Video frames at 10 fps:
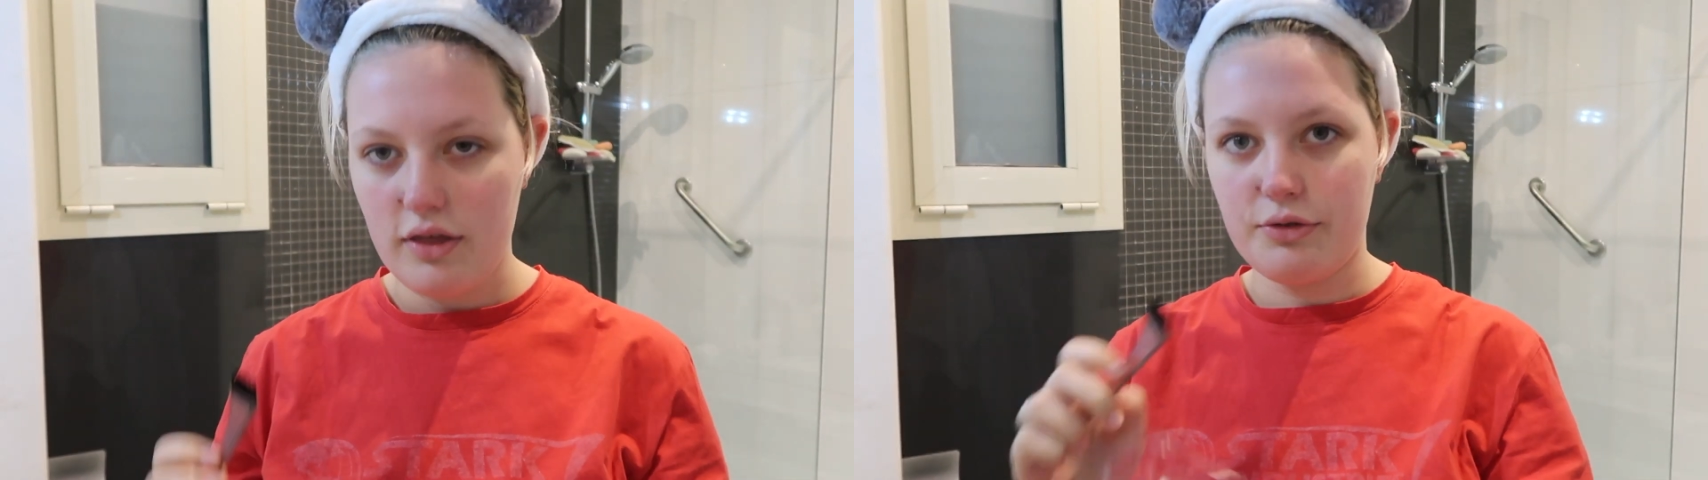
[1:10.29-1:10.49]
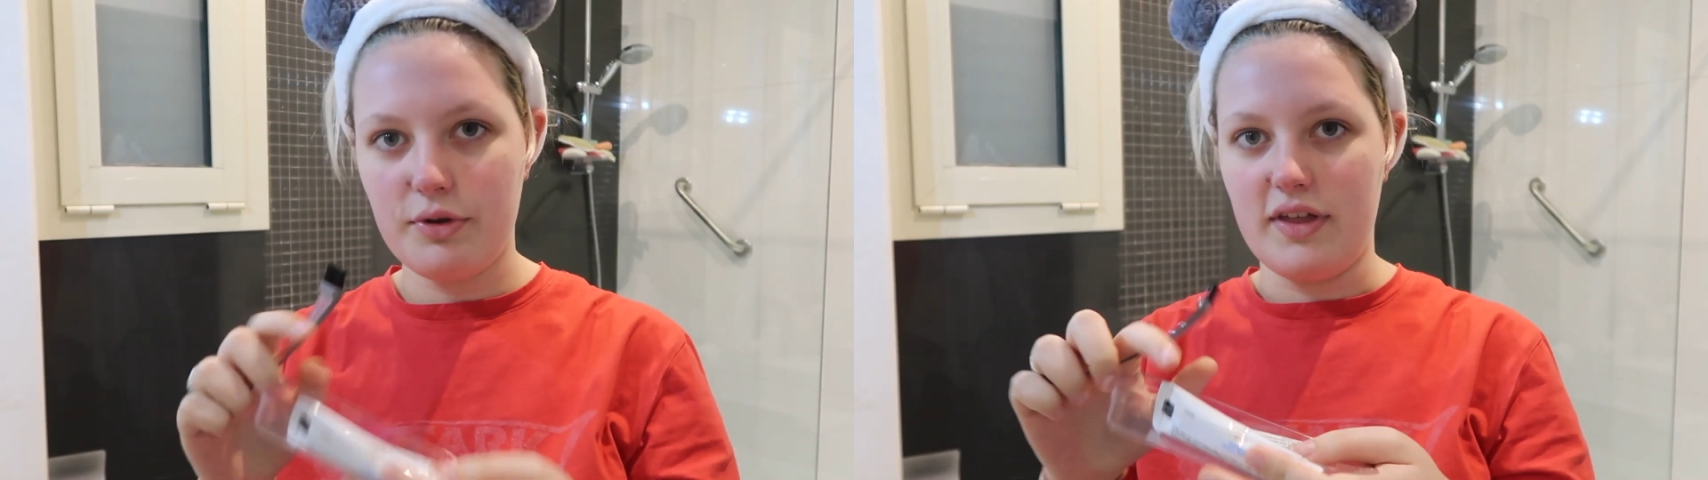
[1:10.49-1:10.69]

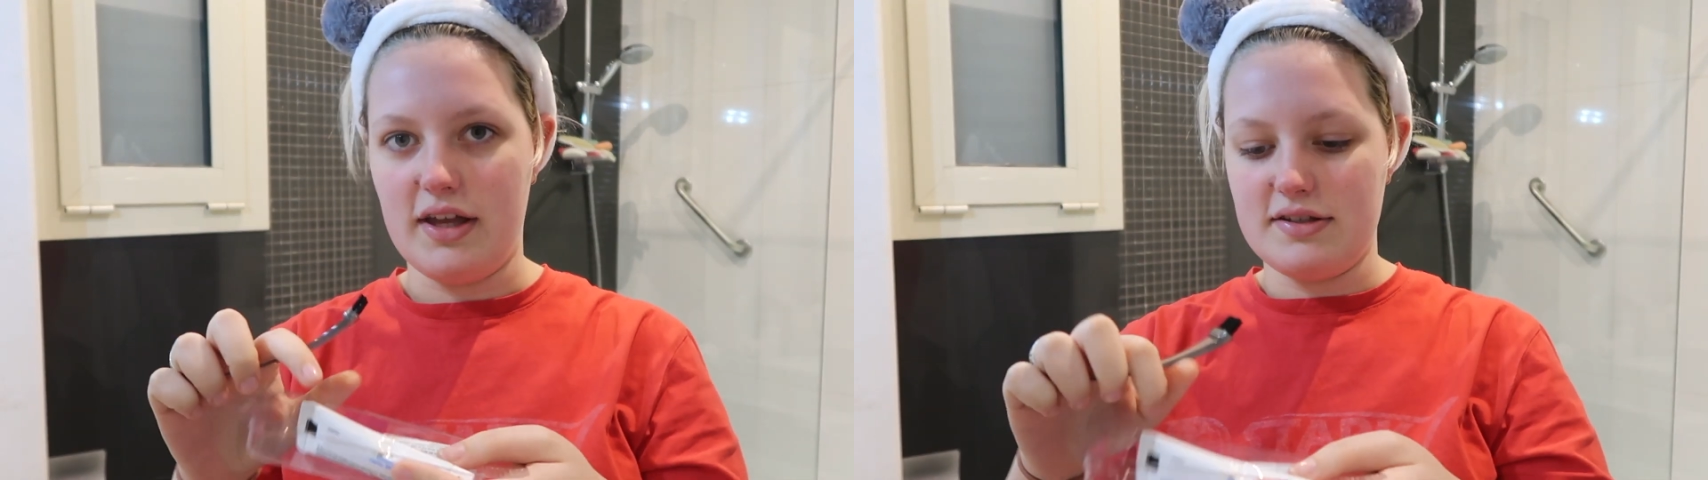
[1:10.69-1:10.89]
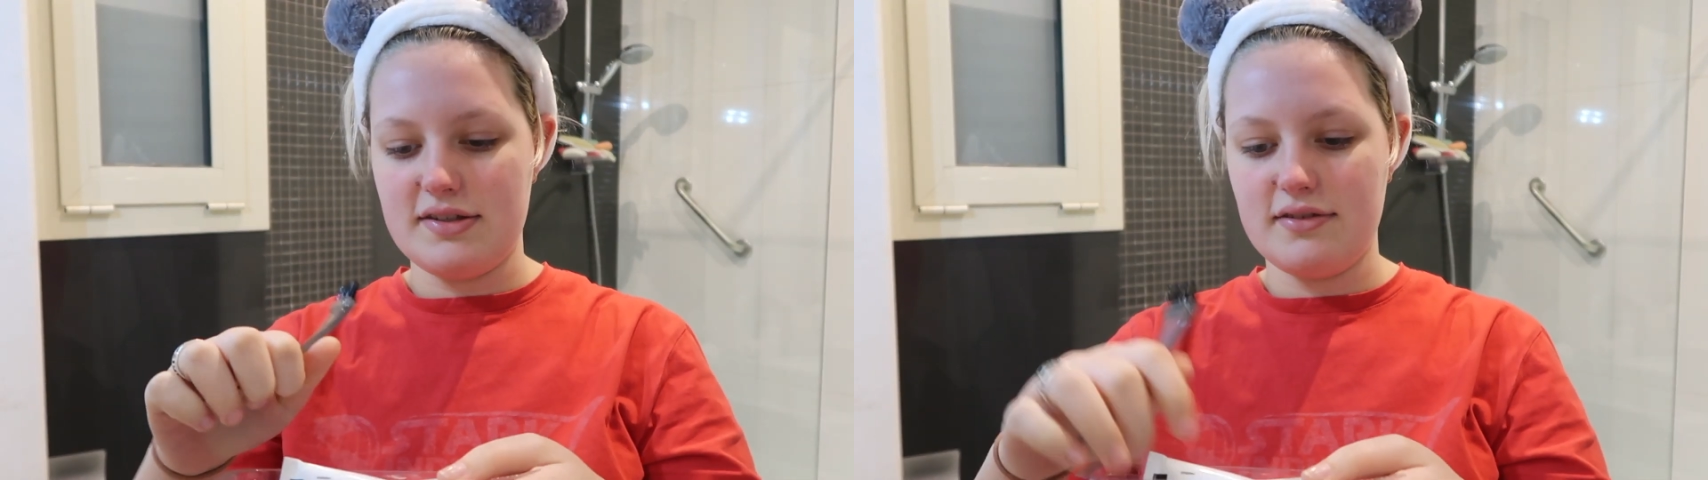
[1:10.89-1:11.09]
four
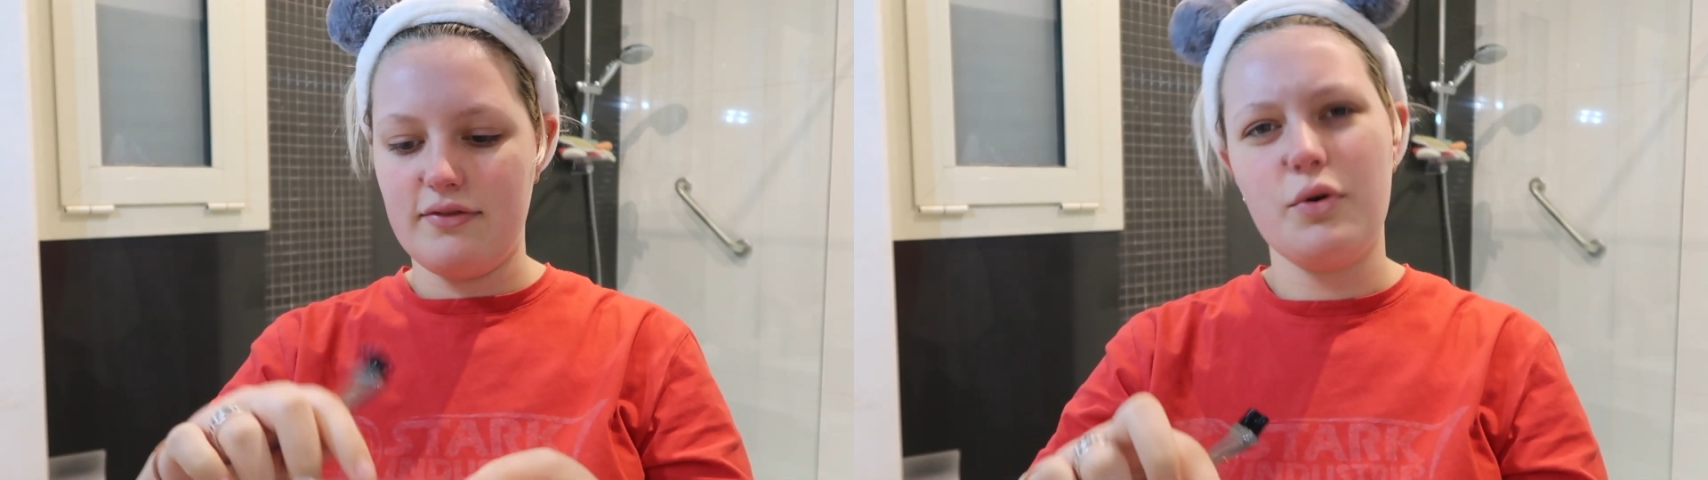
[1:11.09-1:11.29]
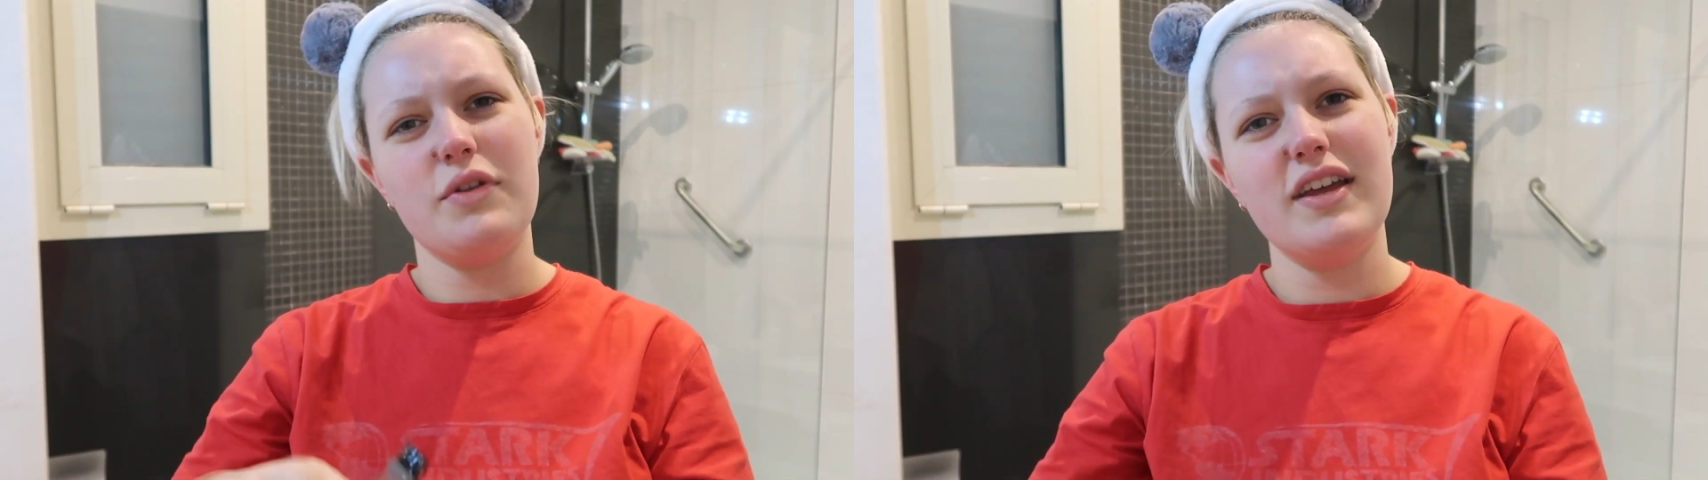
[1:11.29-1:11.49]
things,
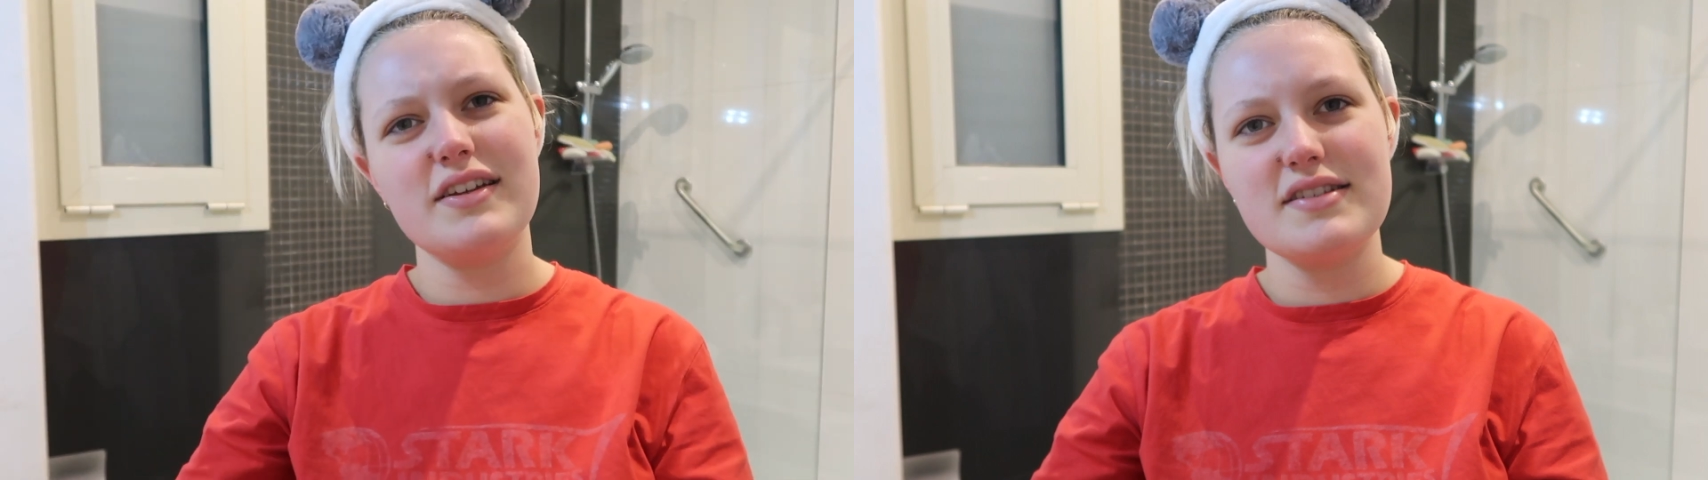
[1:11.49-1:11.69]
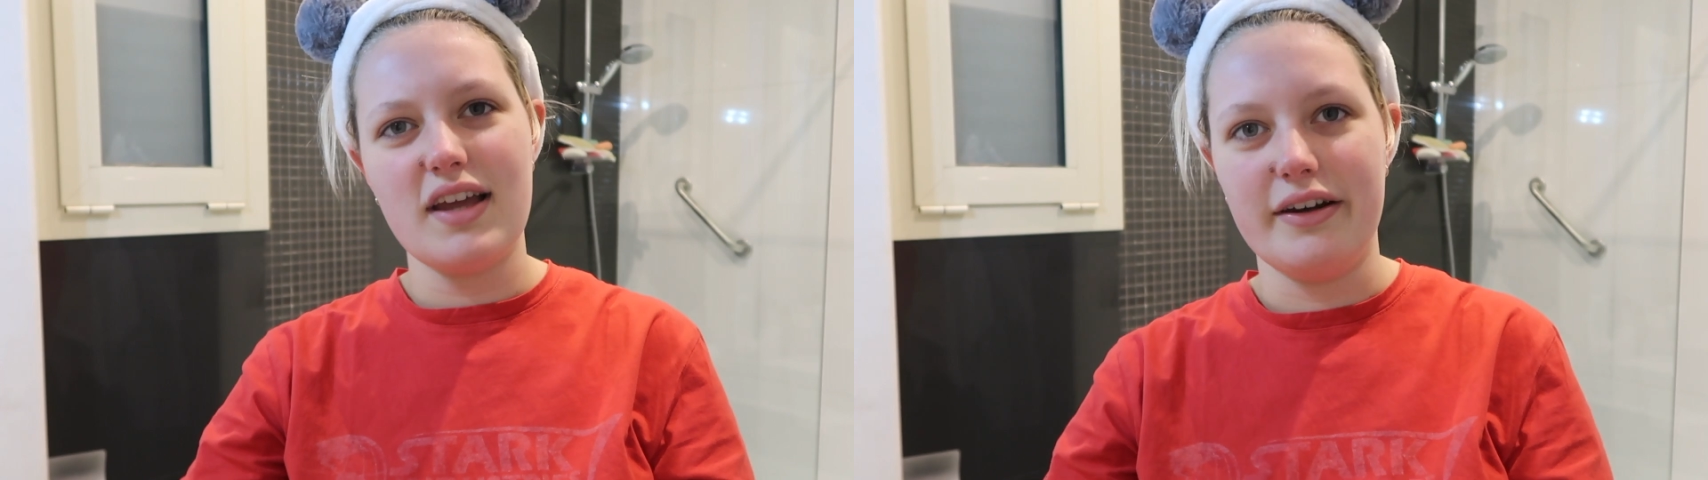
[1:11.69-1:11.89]

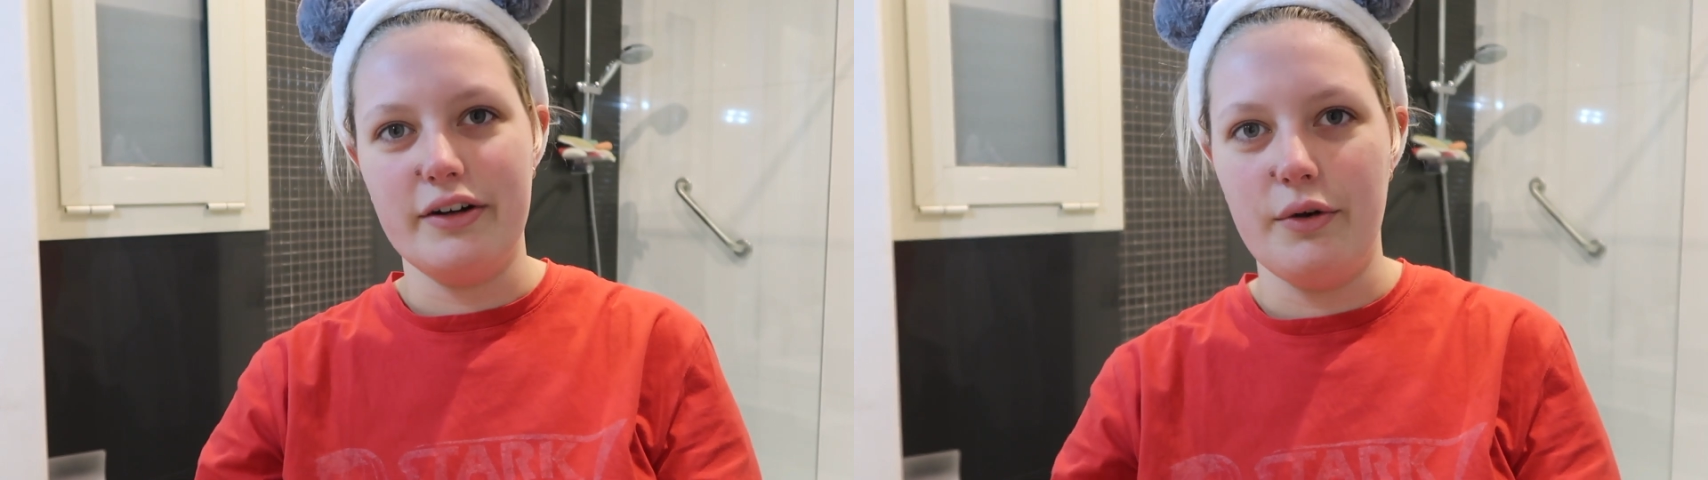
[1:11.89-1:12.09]
I don't know.